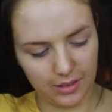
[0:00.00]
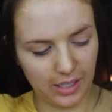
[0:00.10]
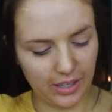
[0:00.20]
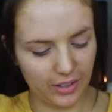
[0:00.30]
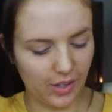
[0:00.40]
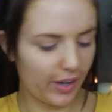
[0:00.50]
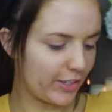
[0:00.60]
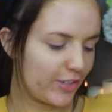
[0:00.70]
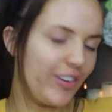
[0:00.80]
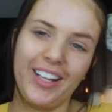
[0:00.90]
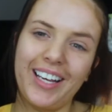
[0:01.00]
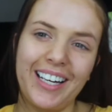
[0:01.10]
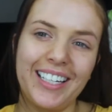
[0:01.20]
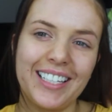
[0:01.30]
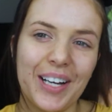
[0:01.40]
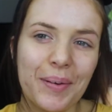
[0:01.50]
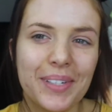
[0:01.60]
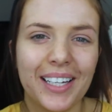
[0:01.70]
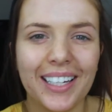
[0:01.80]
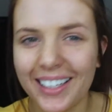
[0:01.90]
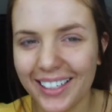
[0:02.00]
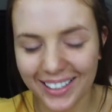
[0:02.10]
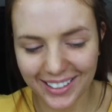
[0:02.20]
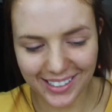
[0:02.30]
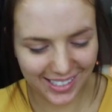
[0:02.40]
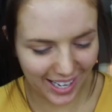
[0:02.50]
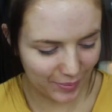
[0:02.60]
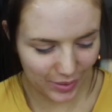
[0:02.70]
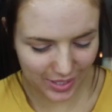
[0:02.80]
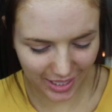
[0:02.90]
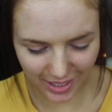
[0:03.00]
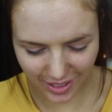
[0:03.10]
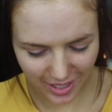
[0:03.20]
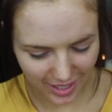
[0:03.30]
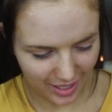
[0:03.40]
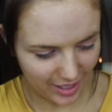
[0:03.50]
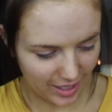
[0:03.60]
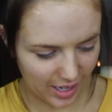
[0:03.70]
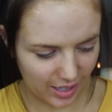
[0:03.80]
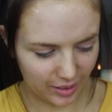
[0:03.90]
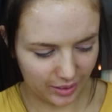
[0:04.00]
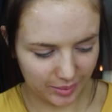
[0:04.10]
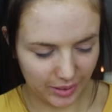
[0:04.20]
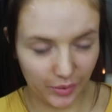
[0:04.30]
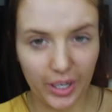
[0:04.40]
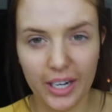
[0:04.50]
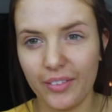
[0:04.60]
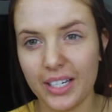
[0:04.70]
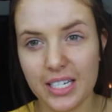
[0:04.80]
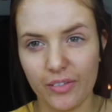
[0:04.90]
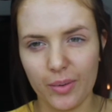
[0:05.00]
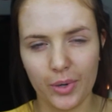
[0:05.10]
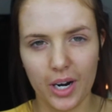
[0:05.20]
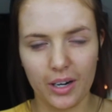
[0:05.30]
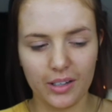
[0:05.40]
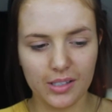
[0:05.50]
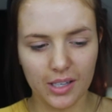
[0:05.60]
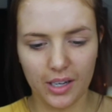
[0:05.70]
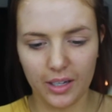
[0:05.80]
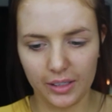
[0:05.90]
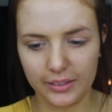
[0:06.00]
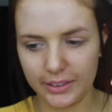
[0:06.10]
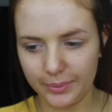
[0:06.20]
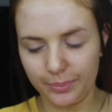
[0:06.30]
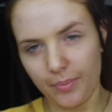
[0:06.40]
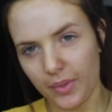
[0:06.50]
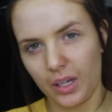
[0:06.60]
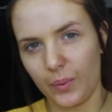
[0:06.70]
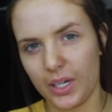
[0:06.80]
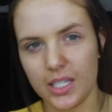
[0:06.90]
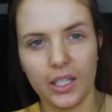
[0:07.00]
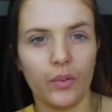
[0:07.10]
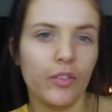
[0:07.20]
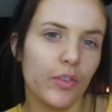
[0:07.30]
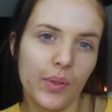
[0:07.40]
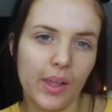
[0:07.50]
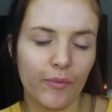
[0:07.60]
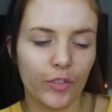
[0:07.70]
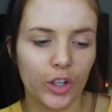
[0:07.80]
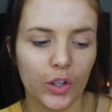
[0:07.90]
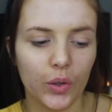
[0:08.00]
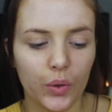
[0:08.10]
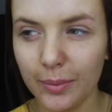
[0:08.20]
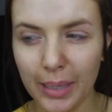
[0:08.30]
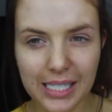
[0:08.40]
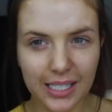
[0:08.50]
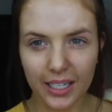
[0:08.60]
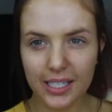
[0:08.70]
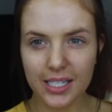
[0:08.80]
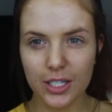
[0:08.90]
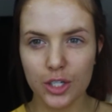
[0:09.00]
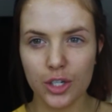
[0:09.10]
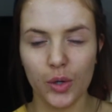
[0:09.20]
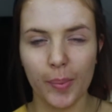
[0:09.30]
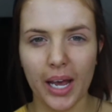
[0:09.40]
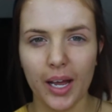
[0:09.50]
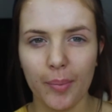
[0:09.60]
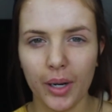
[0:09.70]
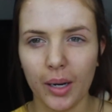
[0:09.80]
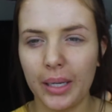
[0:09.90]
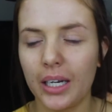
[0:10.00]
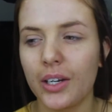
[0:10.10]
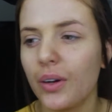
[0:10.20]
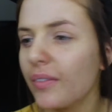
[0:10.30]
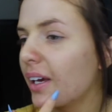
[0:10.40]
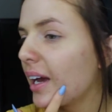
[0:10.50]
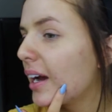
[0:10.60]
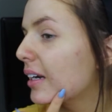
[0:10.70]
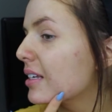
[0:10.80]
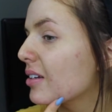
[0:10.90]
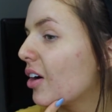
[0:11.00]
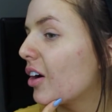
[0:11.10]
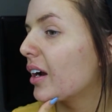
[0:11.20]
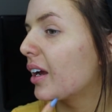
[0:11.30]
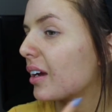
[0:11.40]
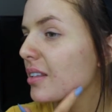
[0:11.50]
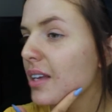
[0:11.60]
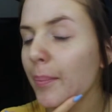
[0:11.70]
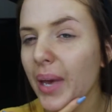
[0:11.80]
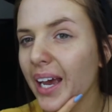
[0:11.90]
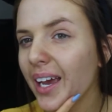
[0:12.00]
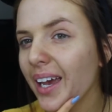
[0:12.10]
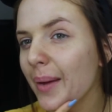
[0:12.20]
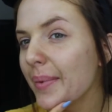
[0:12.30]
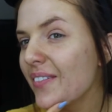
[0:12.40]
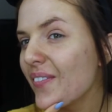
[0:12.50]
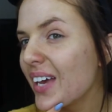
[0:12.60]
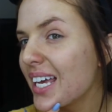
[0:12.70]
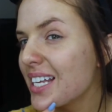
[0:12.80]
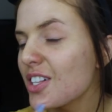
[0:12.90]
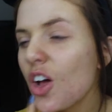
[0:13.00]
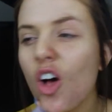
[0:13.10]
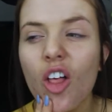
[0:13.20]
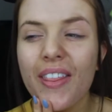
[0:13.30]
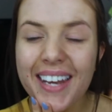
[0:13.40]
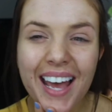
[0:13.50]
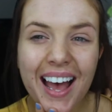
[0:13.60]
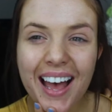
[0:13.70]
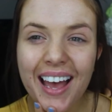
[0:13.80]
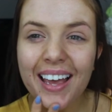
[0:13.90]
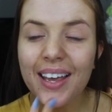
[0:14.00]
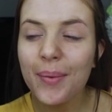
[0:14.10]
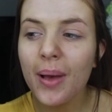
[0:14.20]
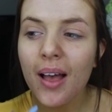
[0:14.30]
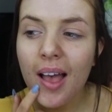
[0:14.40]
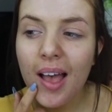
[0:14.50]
don't know, I just feel like I need to update it because I'm using an array of like different products and I wanted to like review them for you. My skin isn't too bad, but I mean I do have like acne scarring because I pick at my face all the time.